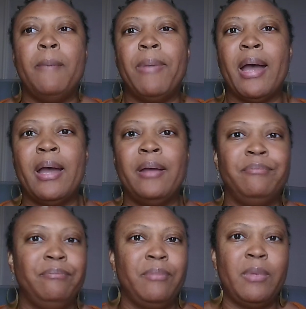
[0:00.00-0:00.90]
by,
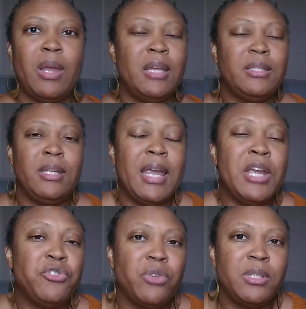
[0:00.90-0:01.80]
it's the
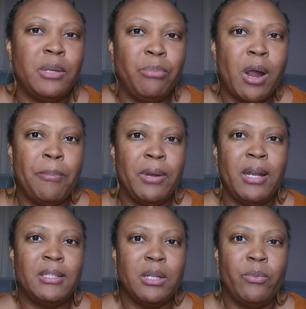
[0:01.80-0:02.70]
interest in property
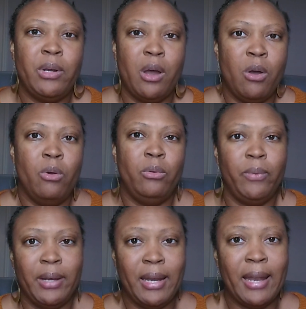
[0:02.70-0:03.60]
that someone owned
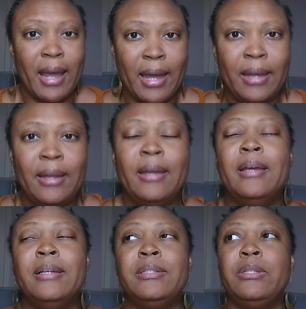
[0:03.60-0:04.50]
when they die.
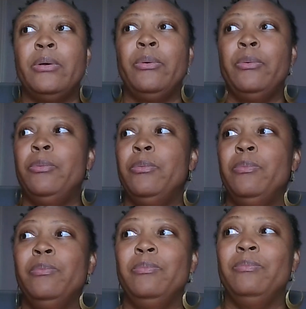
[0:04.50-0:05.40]
So
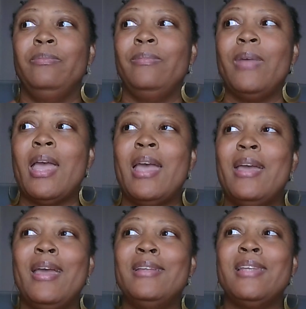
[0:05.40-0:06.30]

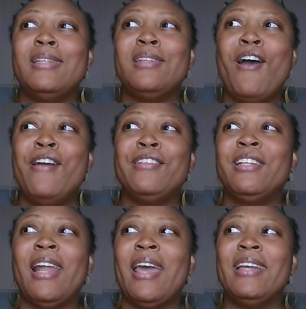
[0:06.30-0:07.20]
it's hard
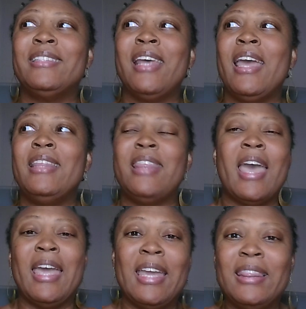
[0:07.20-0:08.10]
to like say
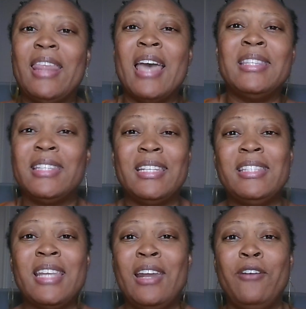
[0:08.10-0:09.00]
that that's the
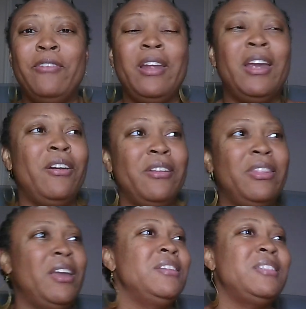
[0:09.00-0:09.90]
estate over there or
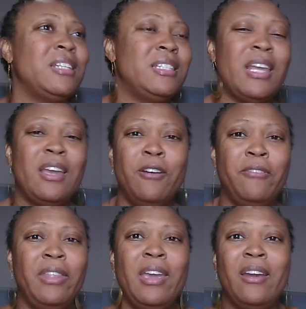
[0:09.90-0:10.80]
there's the estate
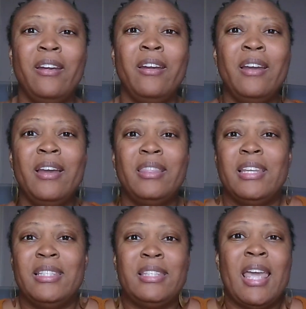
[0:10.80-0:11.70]
over there.
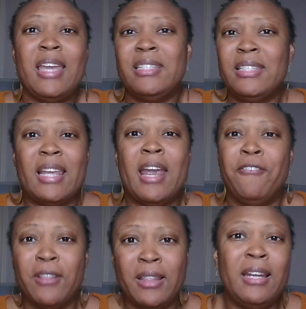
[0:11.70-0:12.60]
The estate is just
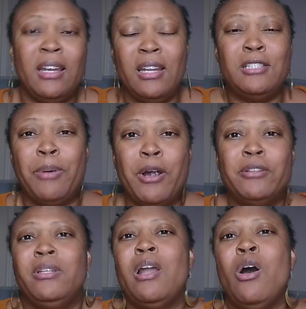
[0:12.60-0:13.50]
everything that this
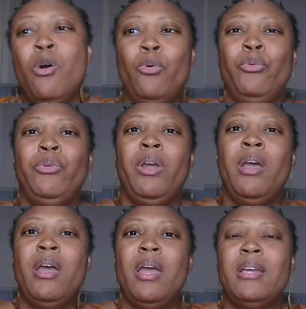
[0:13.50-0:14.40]
person owned.
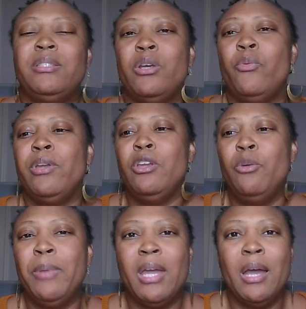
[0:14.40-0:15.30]
And so when
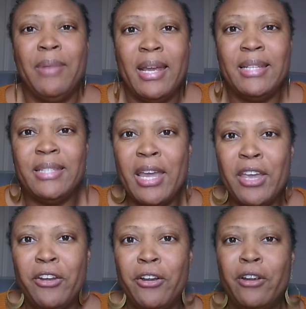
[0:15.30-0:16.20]
you become the
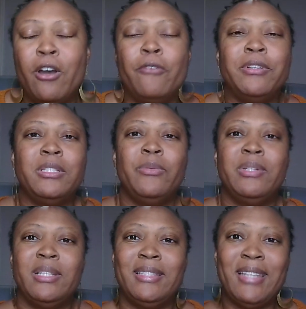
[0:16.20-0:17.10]
executor over
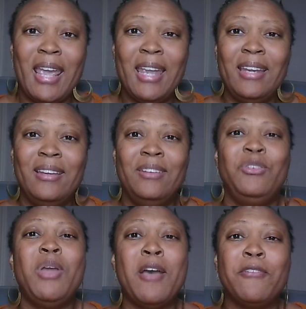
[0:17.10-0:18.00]
someone's estate,
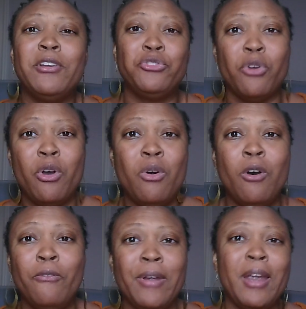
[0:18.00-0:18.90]
you have control over